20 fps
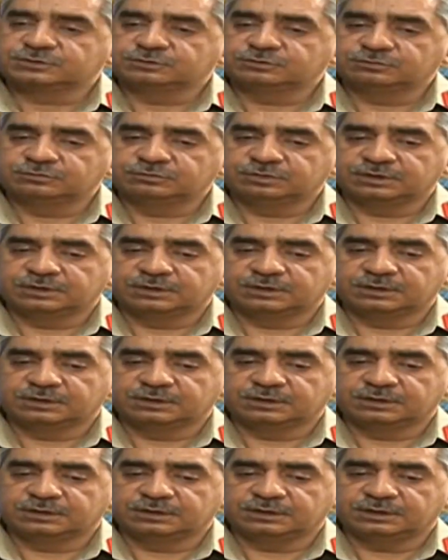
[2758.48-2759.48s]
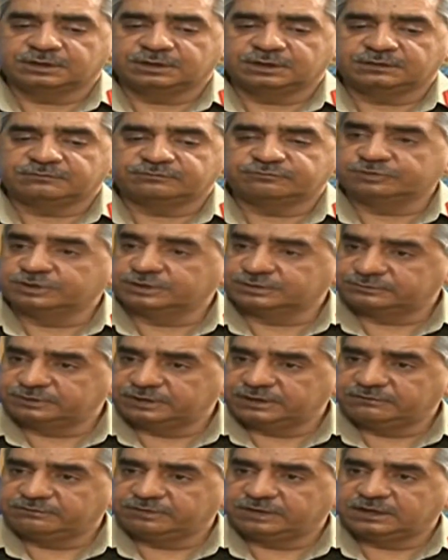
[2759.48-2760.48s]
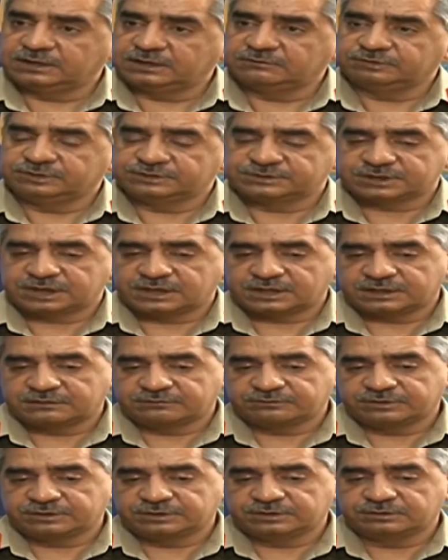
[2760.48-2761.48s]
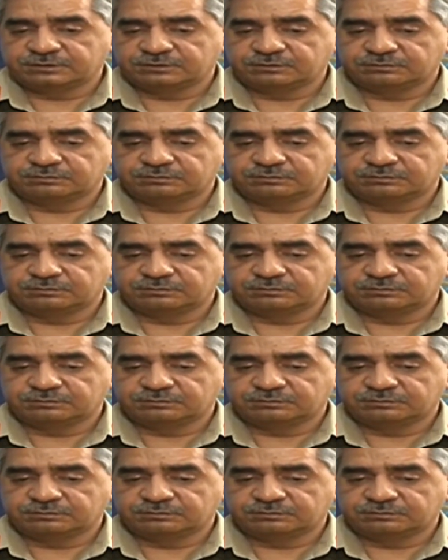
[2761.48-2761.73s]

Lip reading: So it worked really well. We started with,